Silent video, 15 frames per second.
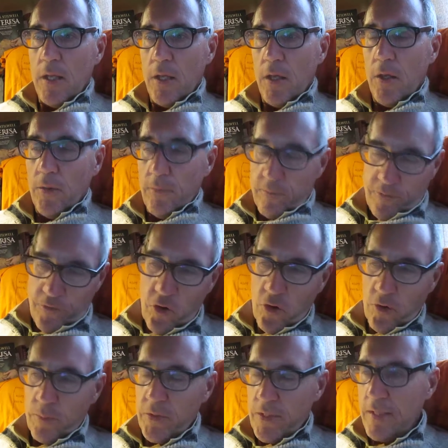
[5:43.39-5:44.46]

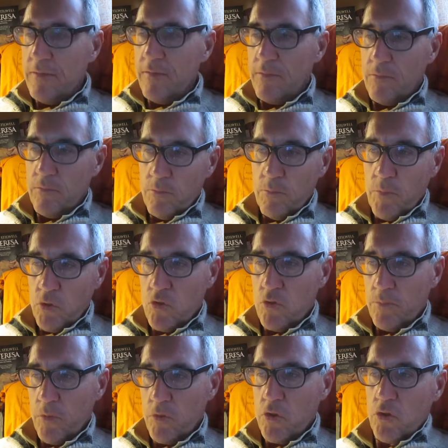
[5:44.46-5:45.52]
but that's
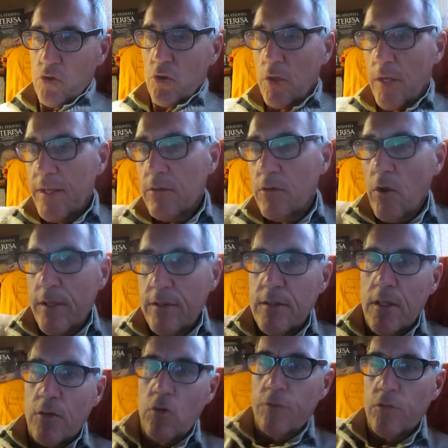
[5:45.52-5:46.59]
much later, at
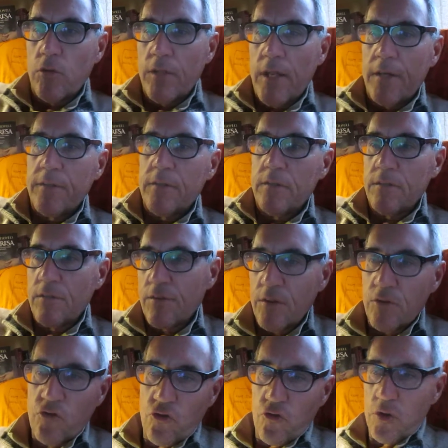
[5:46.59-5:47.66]
the end of the 19th
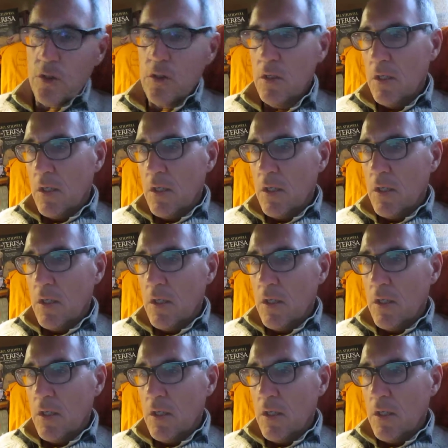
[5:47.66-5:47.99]
century,